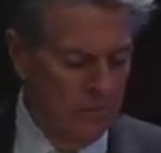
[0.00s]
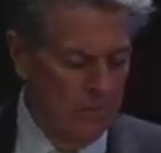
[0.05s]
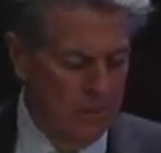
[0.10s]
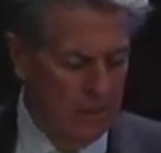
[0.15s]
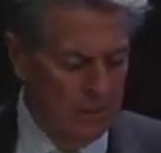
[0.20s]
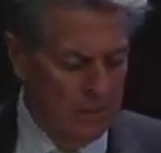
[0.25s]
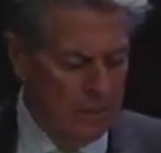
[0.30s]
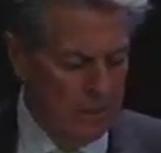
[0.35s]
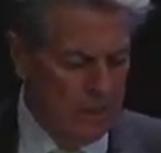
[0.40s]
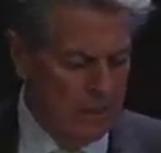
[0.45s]
of
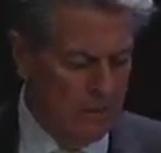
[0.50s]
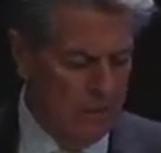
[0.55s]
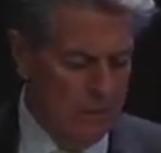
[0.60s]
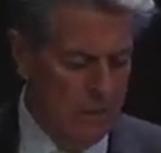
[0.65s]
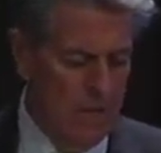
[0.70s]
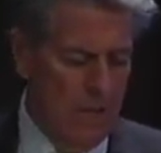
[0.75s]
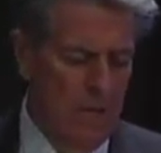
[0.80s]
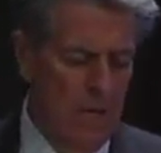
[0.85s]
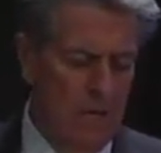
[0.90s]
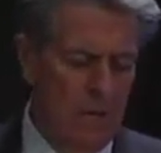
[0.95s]
Mental
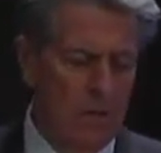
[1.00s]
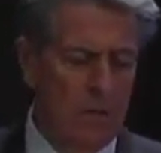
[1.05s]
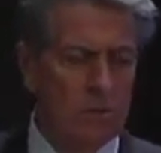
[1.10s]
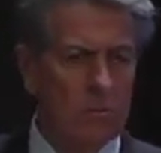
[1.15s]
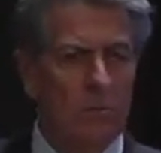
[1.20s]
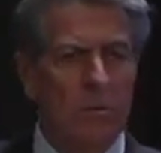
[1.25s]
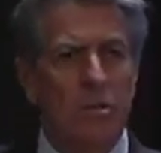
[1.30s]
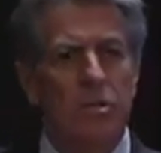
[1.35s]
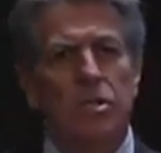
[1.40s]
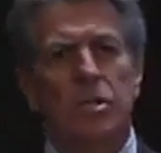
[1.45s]

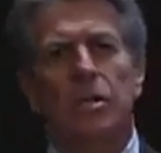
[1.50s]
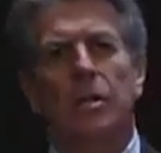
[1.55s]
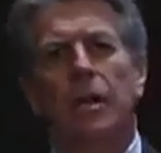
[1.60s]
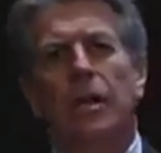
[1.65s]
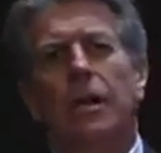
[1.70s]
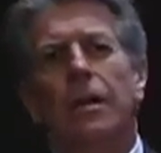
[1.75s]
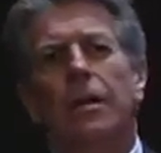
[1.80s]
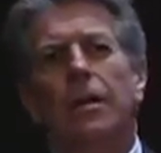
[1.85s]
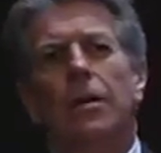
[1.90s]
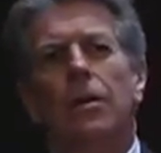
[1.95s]
Disorders
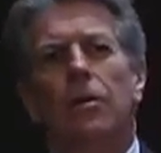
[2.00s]
today,